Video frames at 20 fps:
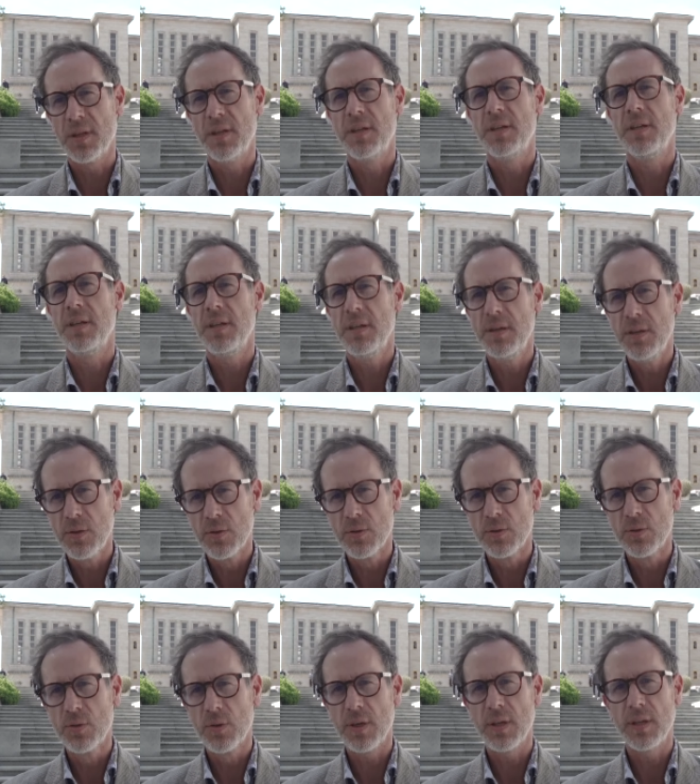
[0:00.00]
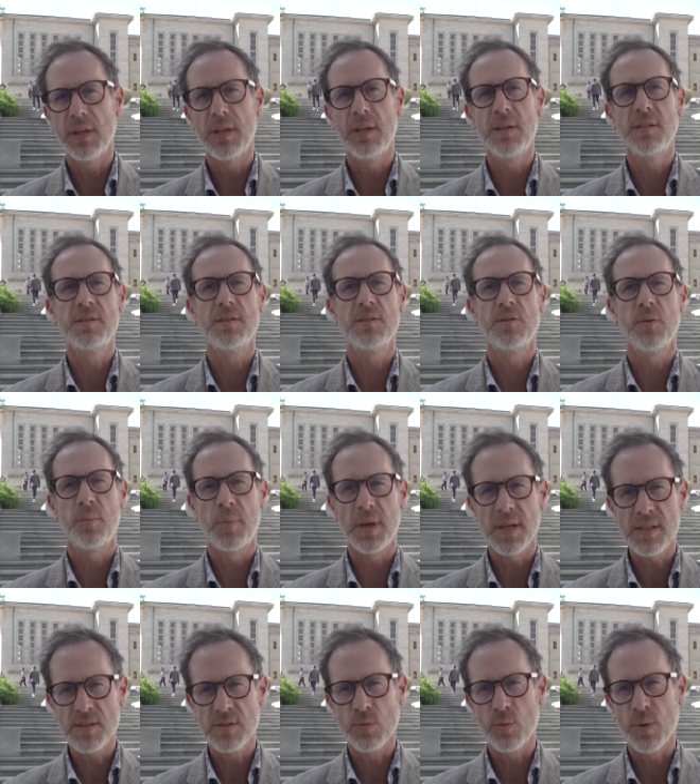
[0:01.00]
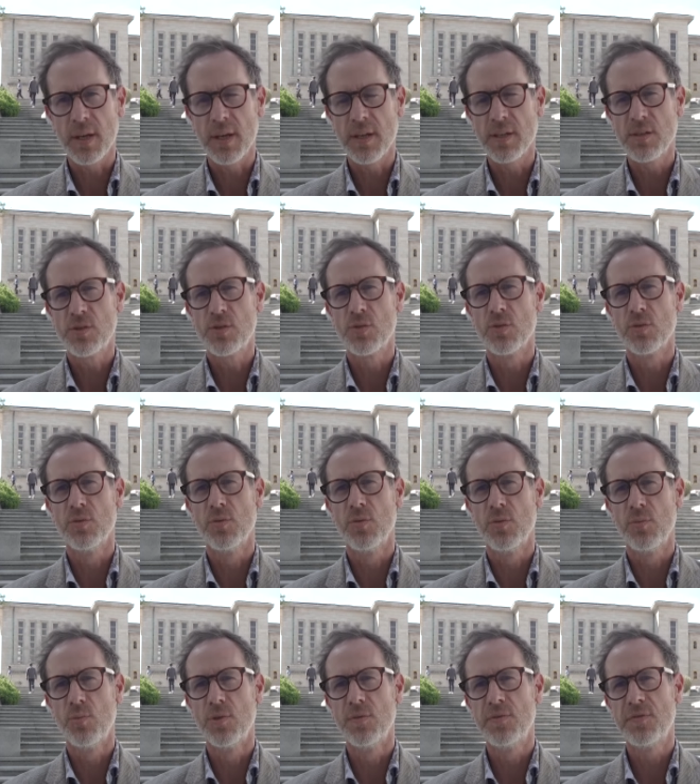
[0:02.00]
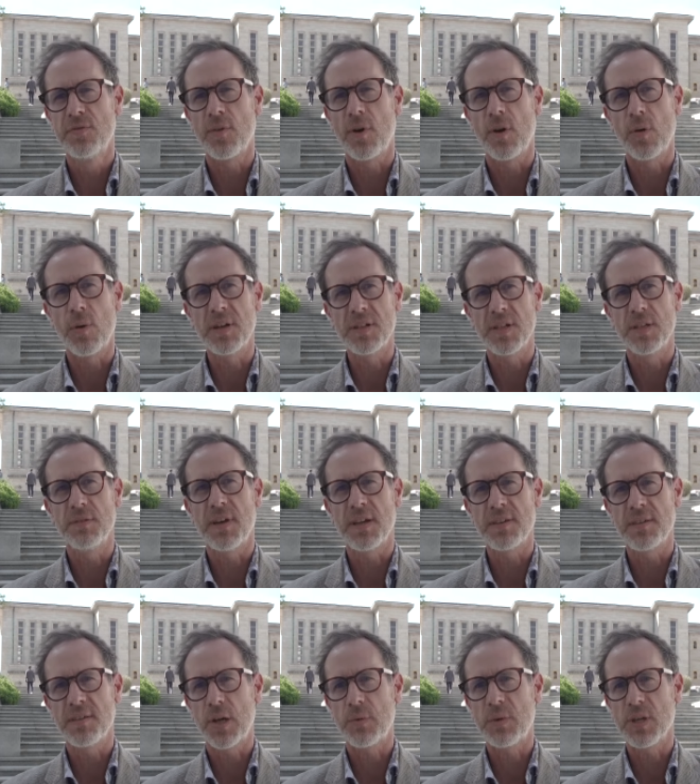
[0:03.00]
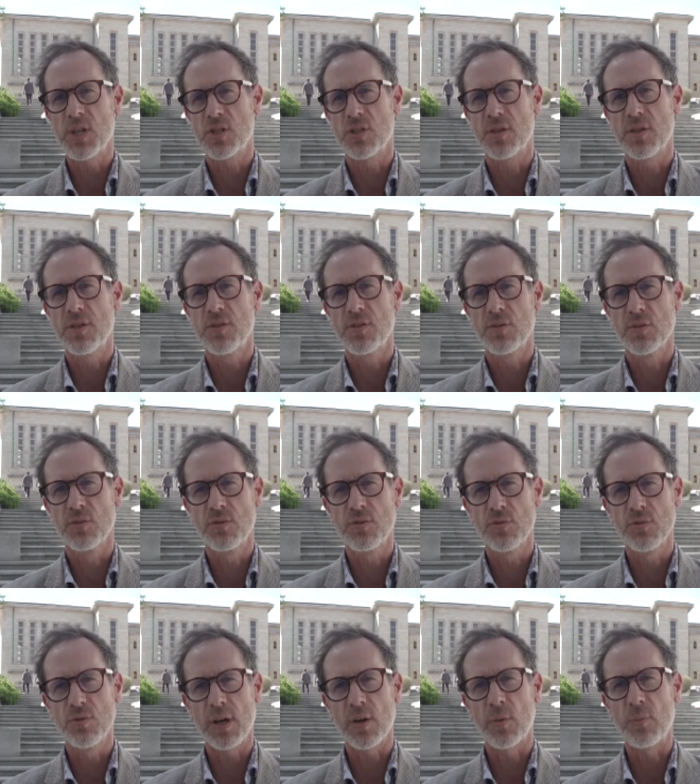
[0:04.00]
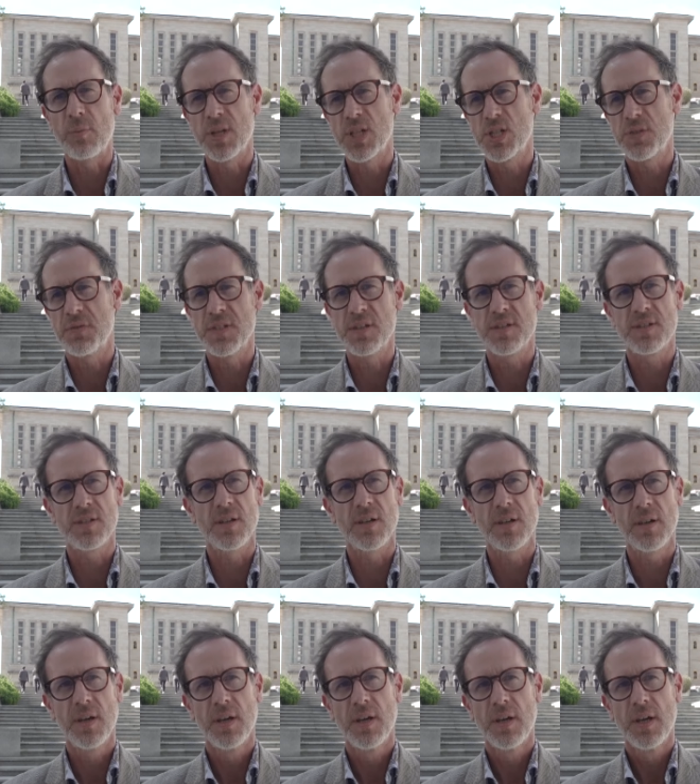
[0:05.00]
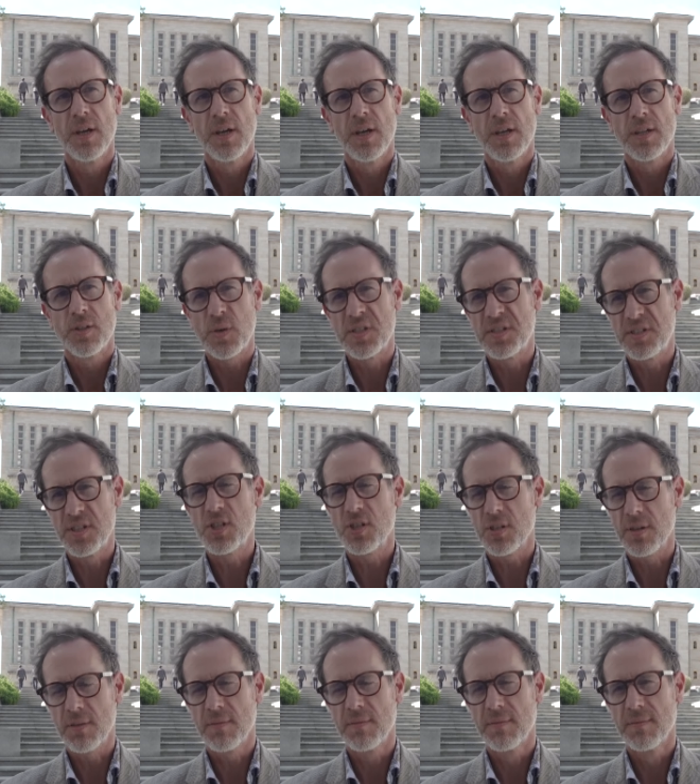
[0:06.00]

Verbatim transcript: in the EU is the best way to move forward in that direction to, to accomplish this uh, transition.